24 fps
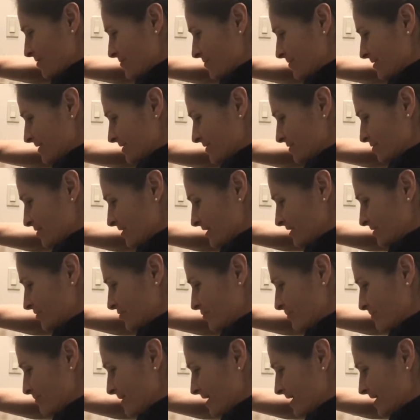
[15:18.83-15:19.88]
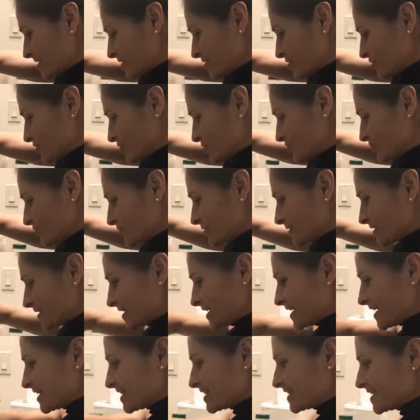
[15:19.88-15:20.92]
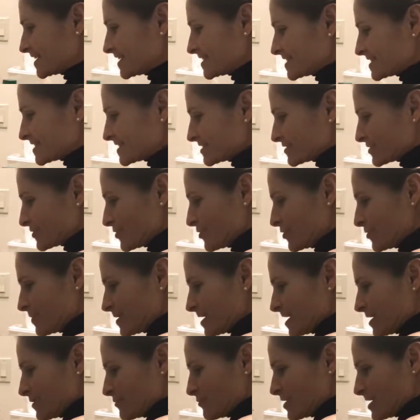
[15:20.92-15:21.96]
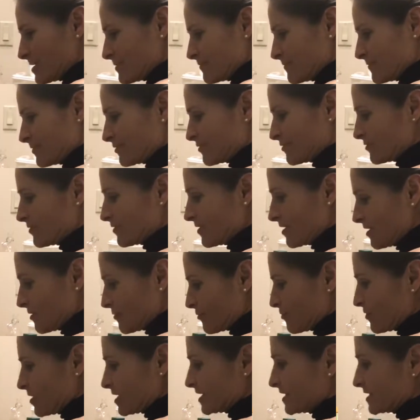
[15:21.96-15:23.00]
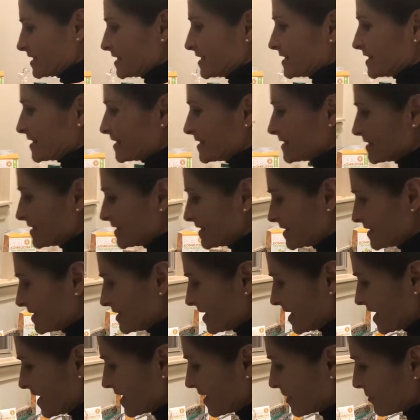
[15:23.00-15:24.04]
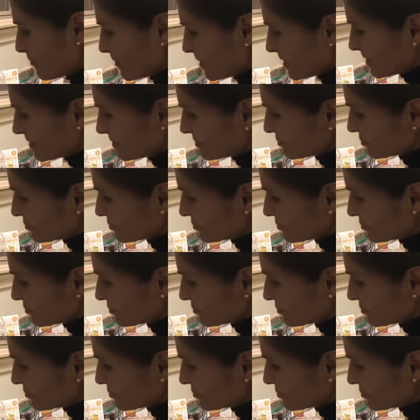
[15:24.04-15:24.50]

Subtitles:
we're trying to manage to get this Scooby. We did it. I wanted to